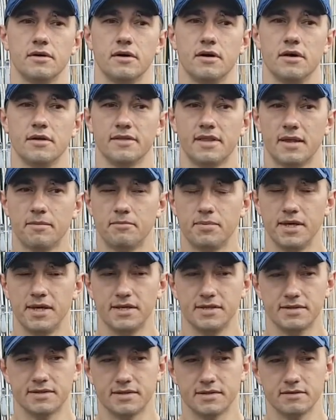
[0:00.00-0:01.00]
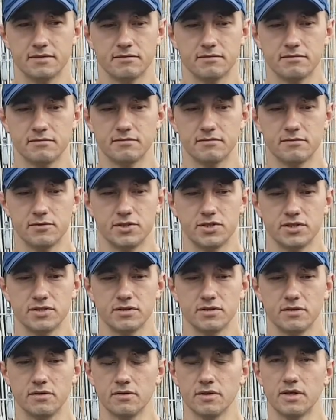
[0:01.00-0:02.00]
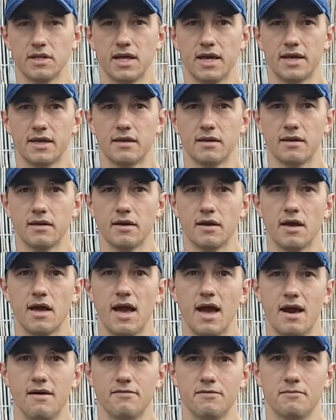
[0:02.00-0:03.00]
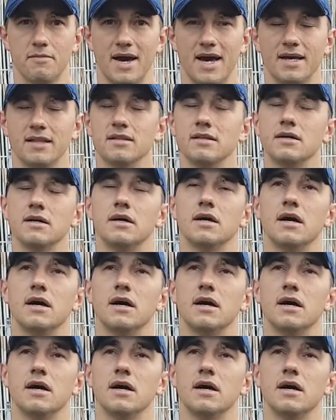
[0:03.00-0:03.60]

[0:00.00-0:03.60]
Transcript: on that piece, which is only like half a mile,